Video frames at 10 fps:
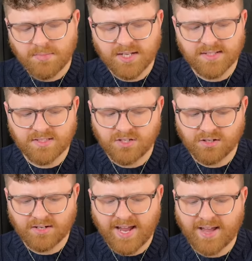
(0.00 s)
because
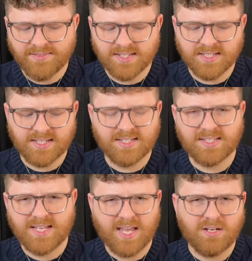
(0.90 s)
you're having to
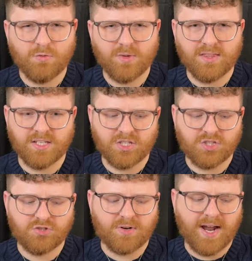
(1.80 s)
contend with the
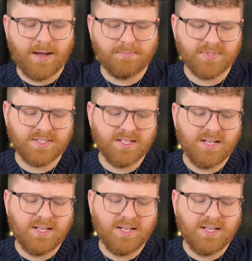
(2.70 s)
straps,